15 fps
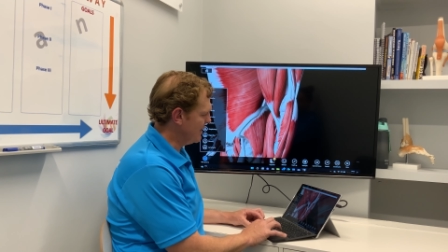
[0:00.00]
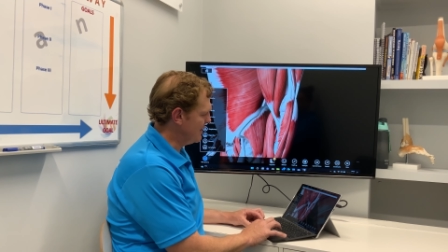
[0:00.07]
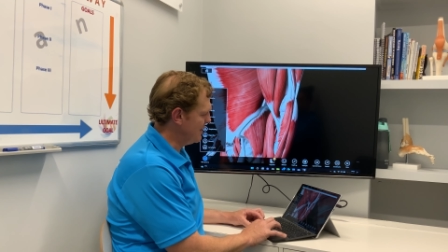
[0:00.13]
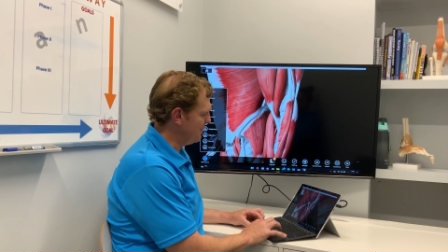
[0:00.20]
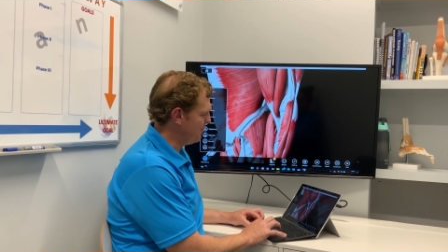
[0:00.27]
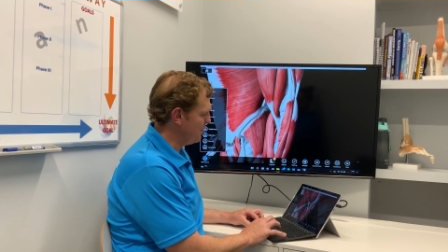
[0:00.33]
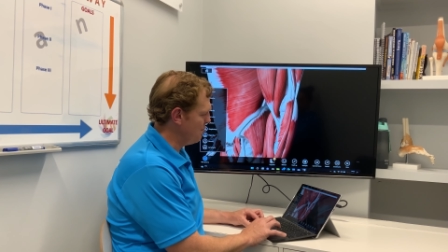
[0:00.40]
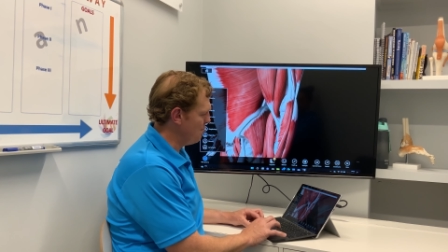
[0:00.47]

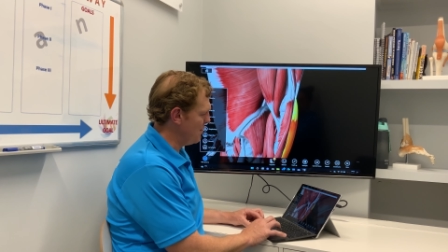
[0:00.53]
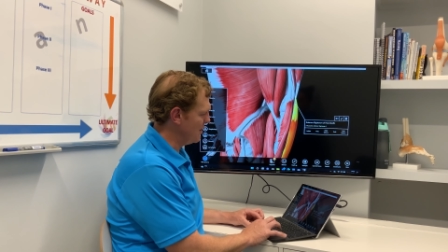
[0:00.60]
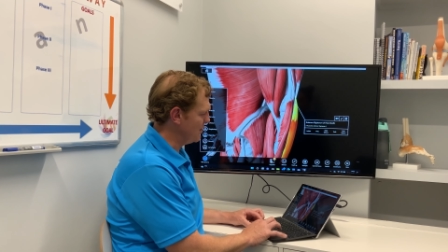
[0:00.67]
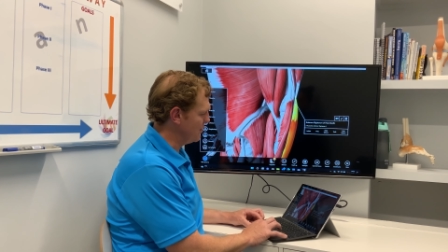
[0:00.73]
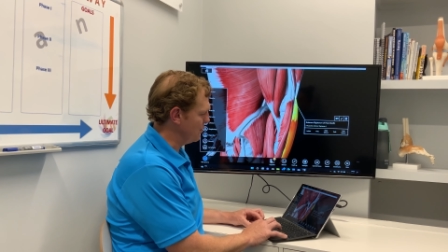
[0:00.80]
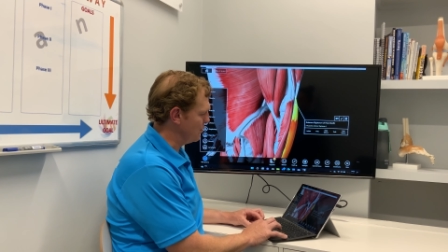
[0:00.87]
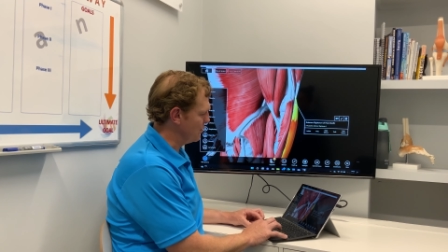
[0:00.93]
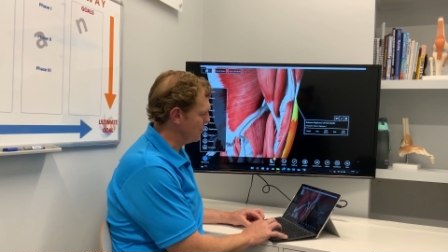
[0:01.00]
different
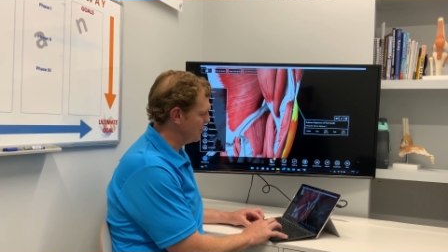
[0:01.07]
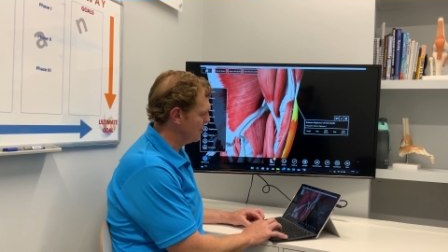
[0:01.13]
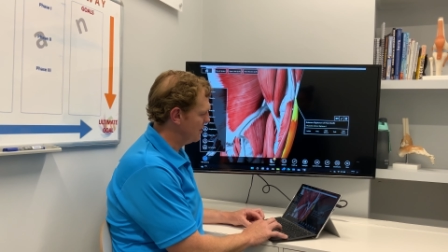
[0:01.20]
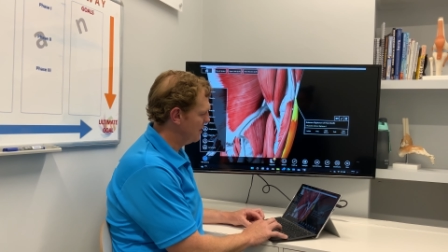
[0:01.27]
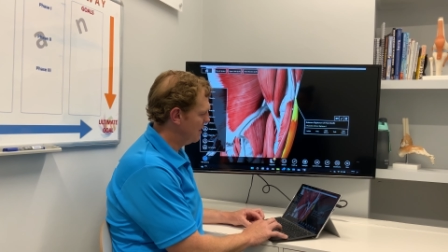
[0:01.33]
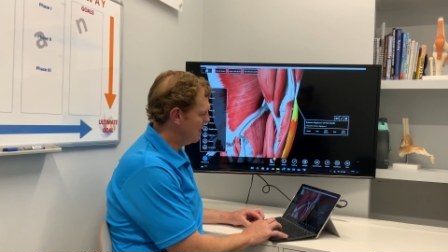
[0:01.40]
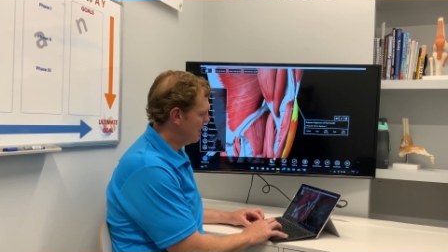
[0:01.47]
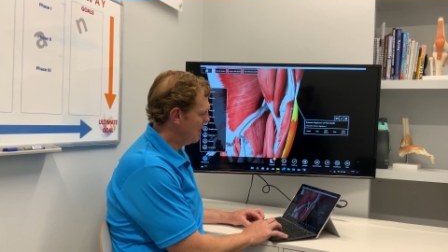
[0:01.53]
muscles
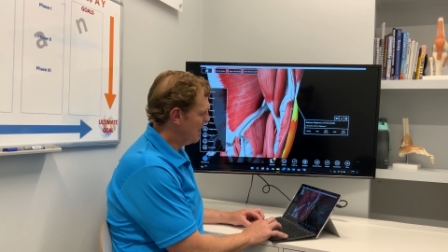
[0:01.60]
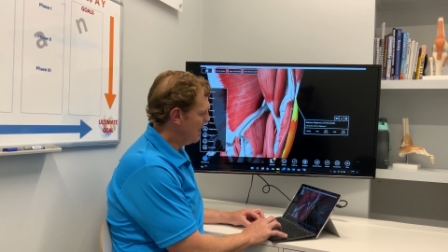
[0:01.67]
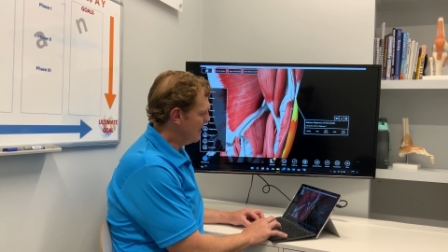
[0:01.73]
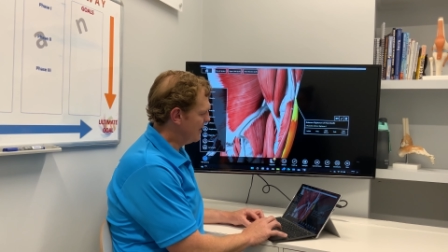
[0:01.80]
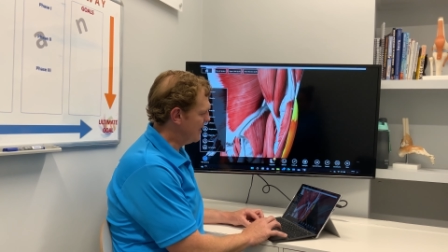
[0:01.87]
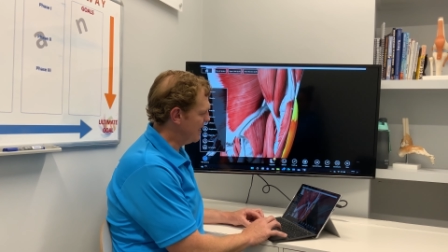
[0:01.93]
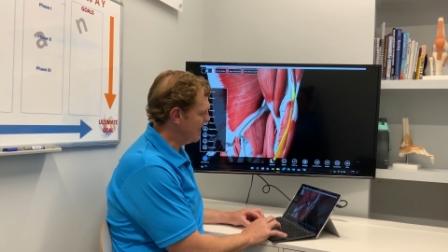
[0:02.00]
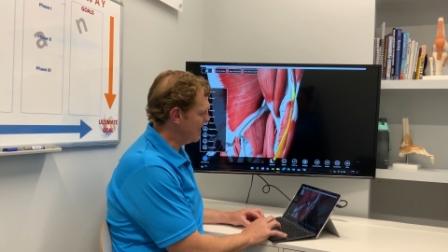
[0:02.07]
that